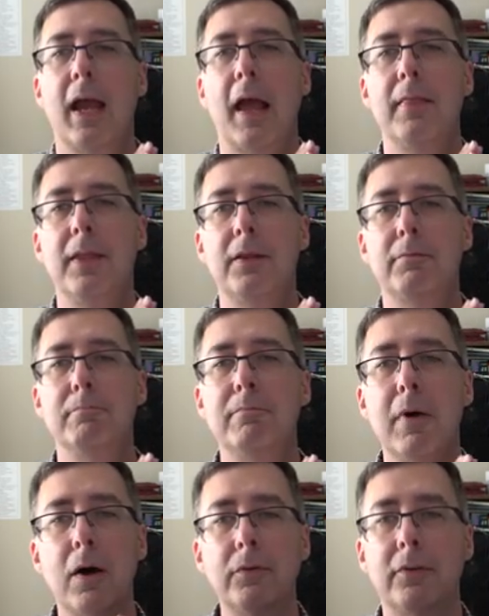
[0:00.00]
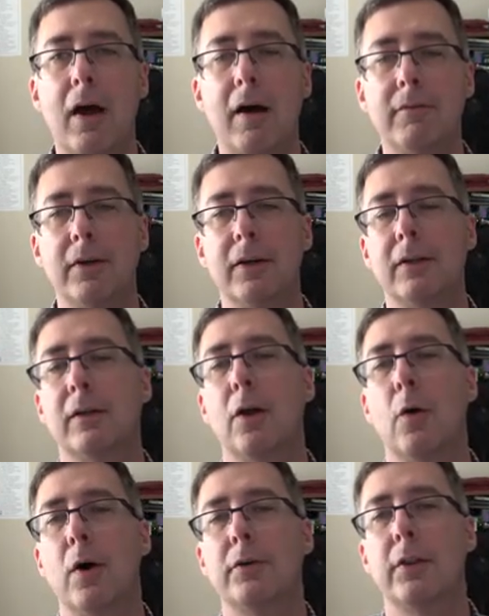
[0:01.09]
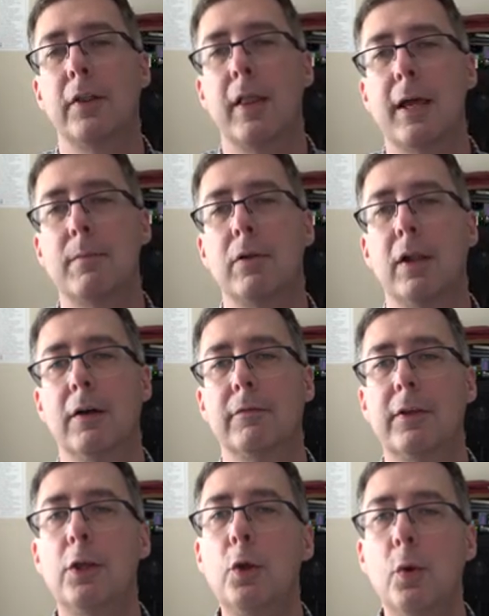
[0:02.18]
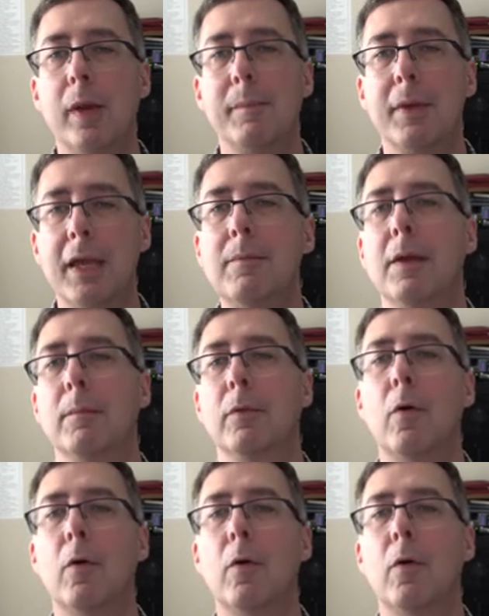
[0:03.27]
And these most often go under the label of QMMM,